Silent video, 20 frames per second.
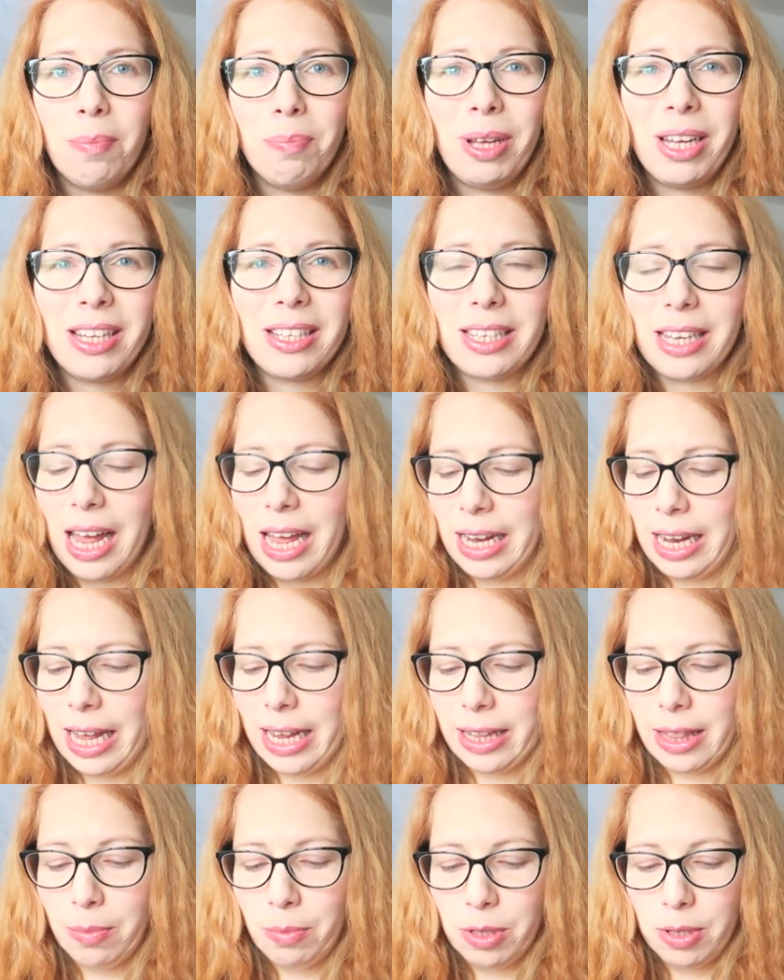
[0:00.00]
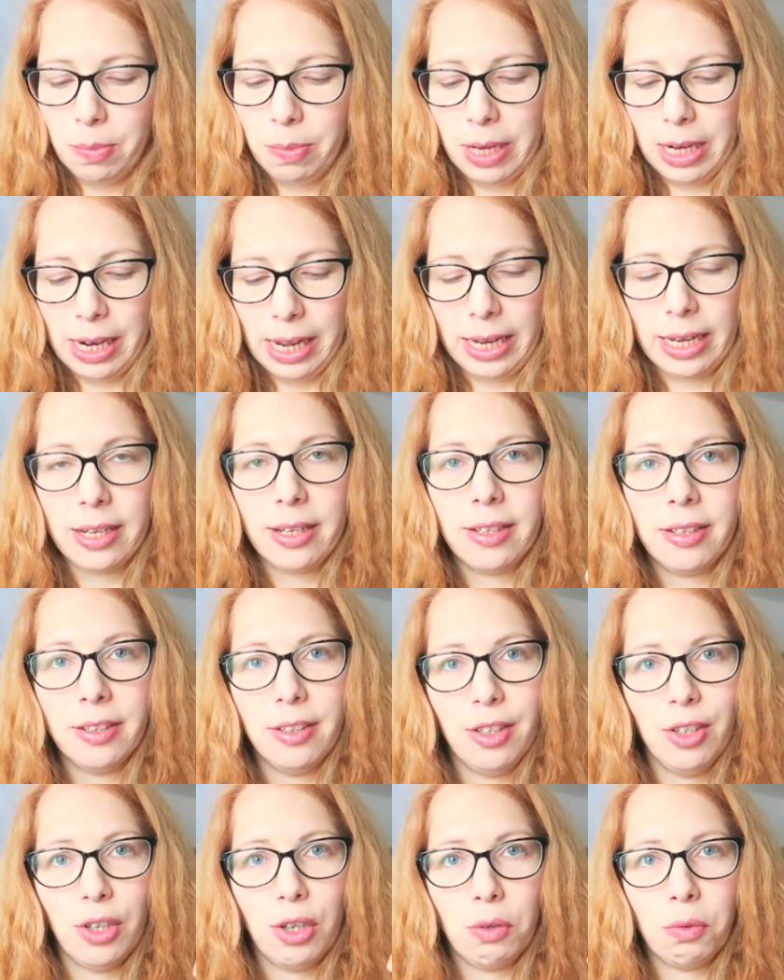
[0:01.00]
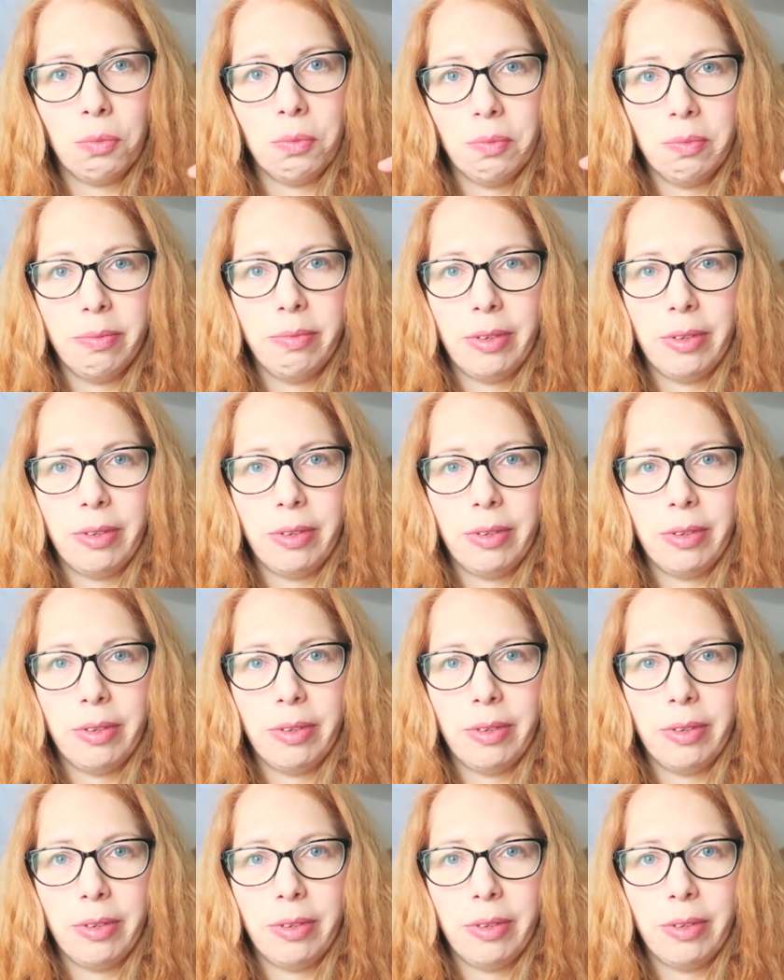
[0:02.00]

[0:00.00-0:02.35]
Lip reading: because I like them to be like, you know,